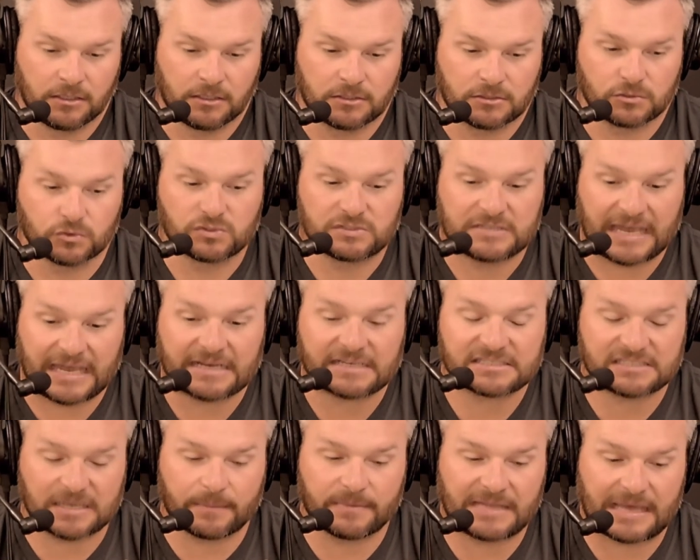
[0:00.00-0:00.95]
To take
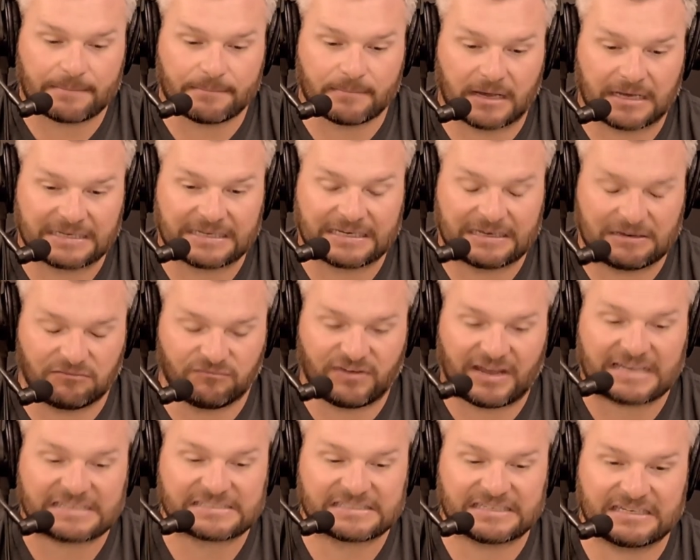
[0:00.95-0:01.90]
some of that money and
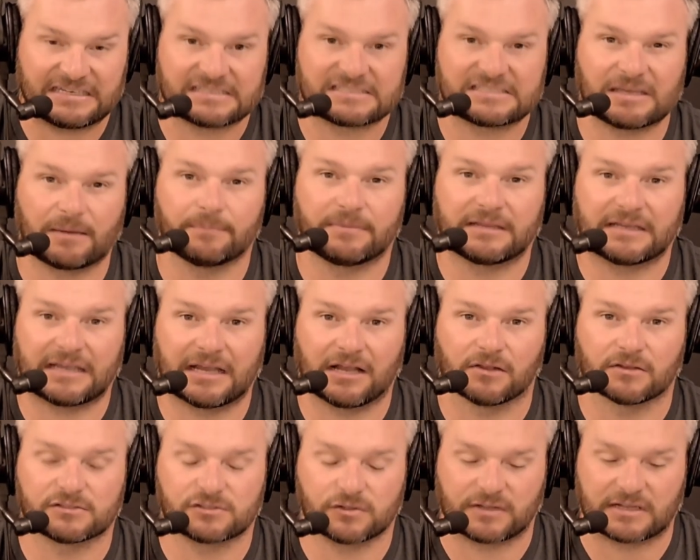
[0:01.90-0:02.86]
invest it into something
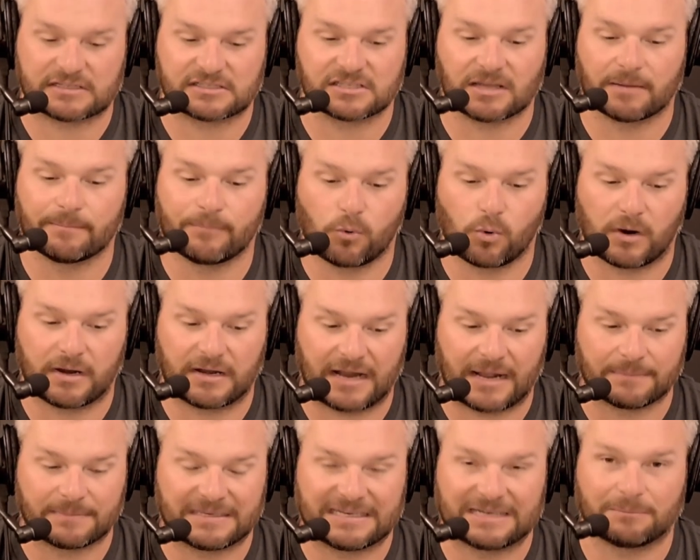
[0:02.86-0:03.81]
else so that at some point
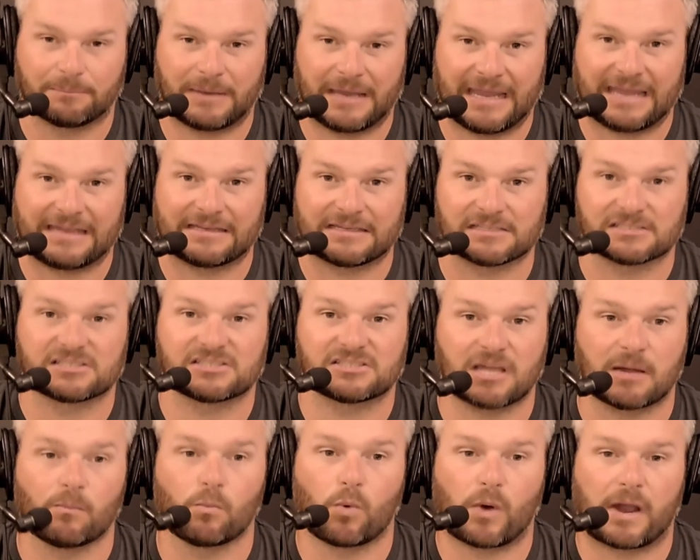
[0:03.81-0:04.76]
I'm getting paid in
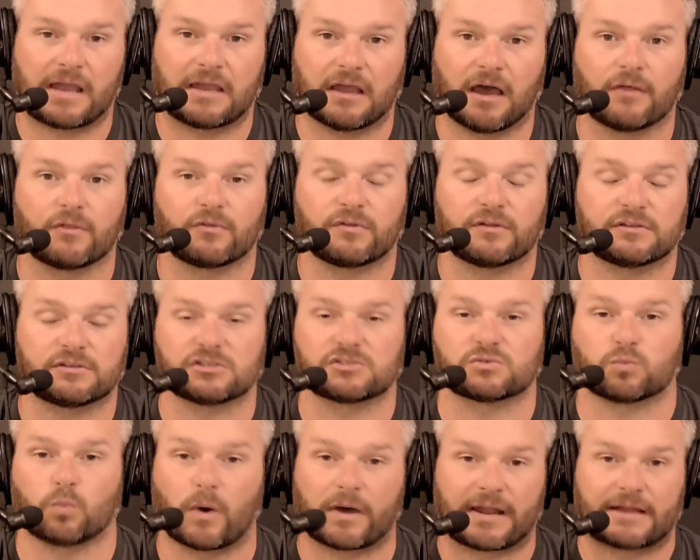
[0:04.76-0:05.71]
some way other than
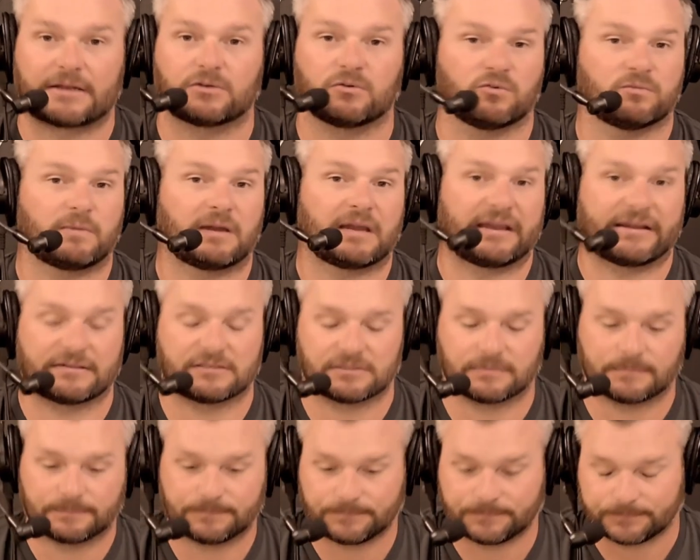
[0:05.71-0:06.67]
just what I do with my hands.
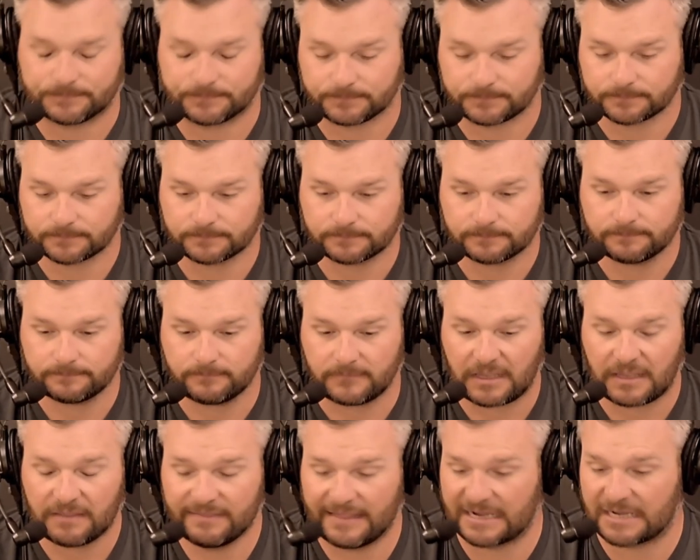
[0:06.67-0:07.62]

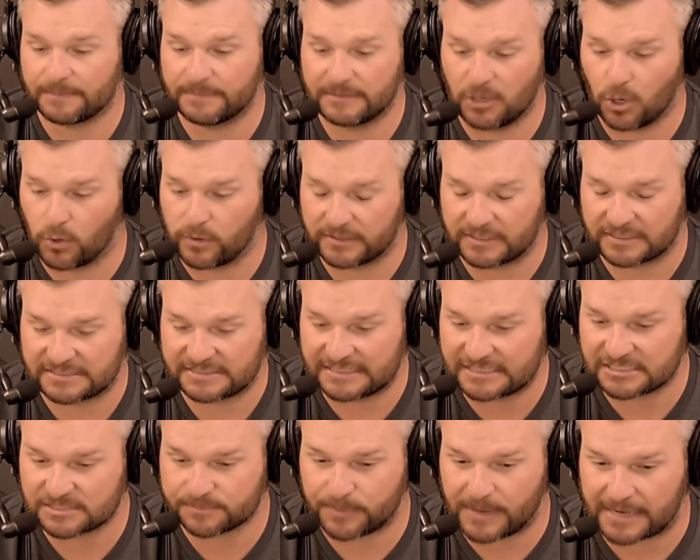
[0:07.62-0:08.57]
That could be owning a
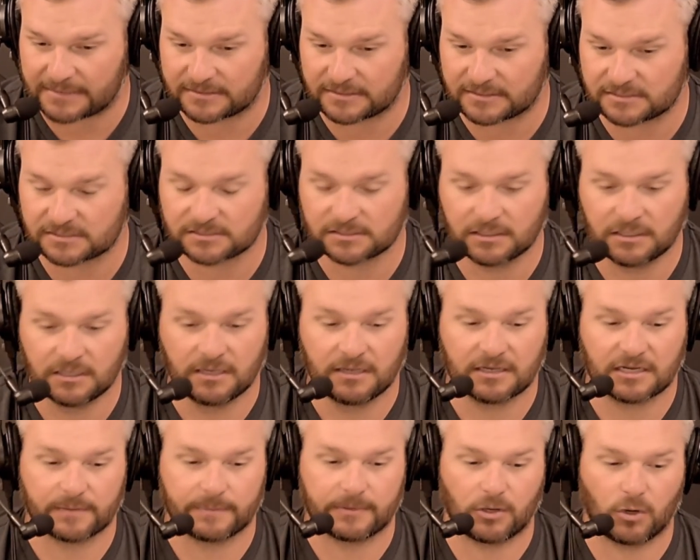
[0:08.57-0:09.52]
dentist practice,
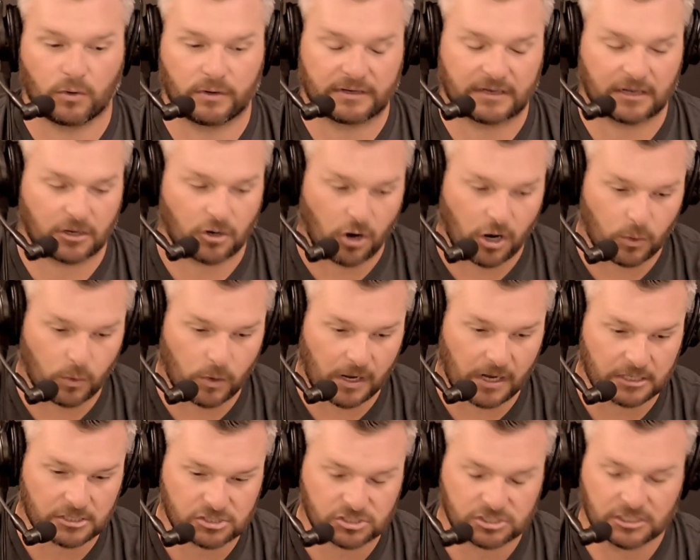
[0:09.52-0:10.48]
could be owning a car
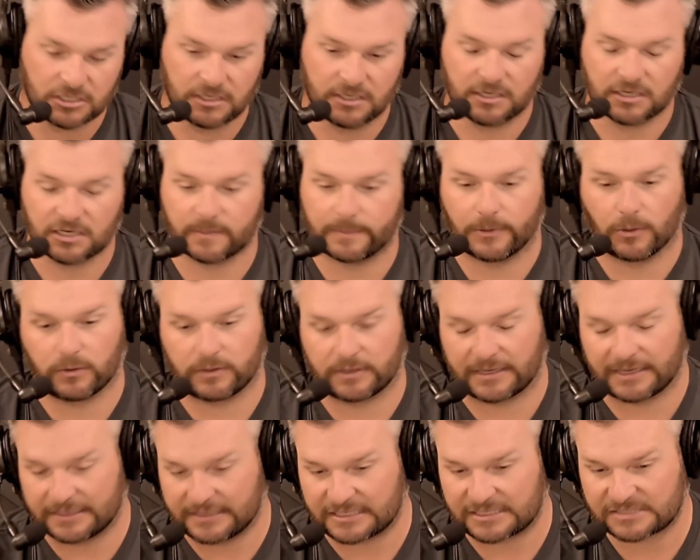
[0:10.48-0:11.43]
wash, could be owning
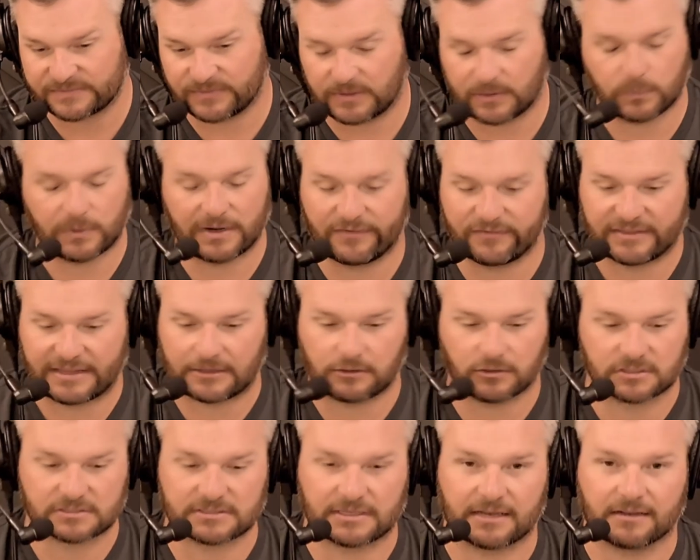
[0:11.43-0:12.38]
index, whatever that
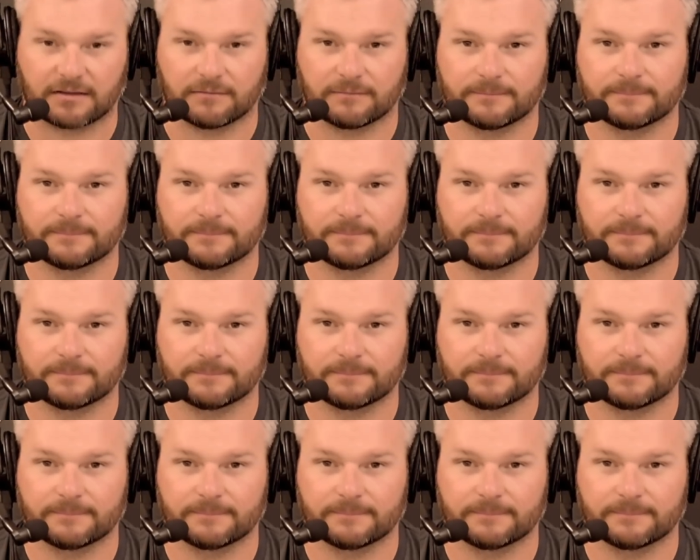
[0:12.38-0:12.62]
looks like.